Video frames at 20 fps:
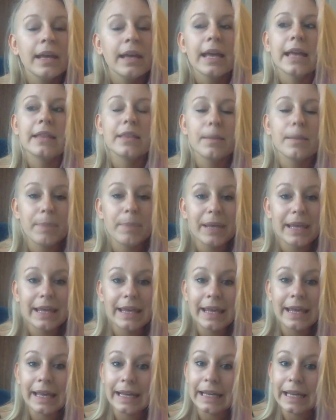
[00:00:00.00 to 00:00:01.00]
In the
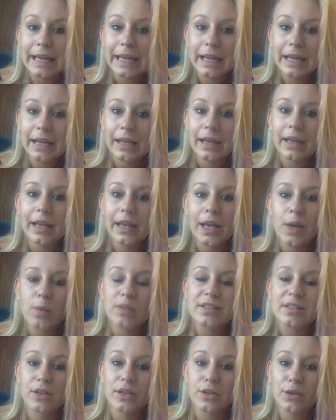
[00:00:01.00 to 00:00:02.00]
beginning, it
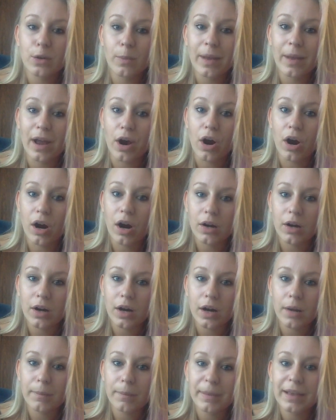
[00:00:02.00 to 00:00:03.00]
was a little bit
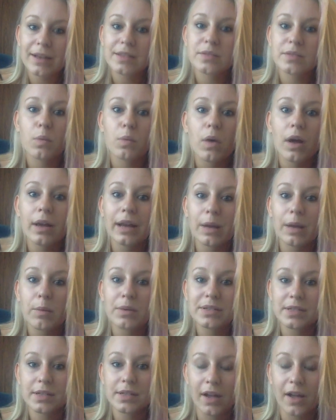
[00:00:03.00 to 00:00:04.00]
harder because, one, I
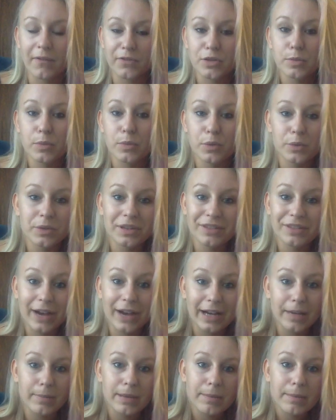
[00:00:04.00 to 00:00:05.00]
wasn't comfortable with
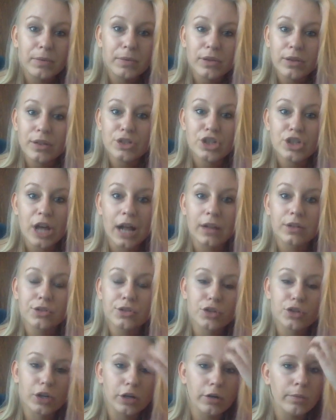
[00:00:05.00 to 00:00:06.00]
inviting people to the
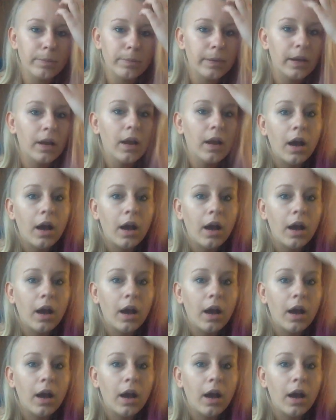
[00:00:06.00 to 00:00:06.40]
challenge group.